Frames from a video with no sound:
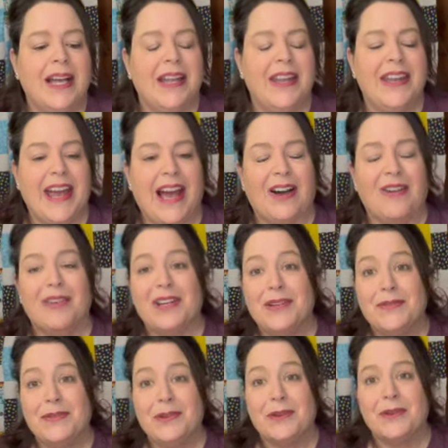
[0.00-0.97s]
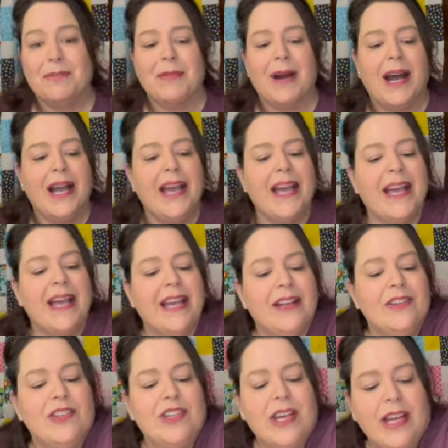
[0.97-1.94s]
Now, if you're my
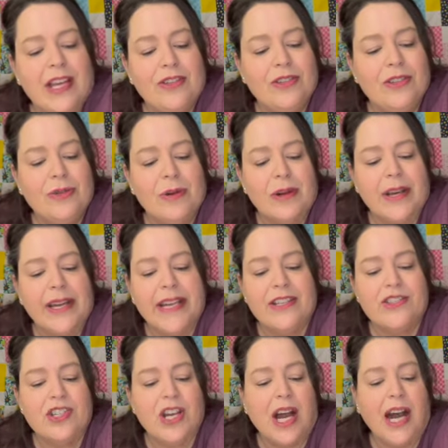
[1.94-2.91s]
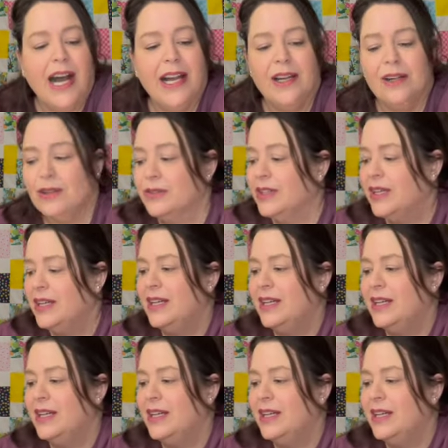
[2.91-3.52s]
age and you are a child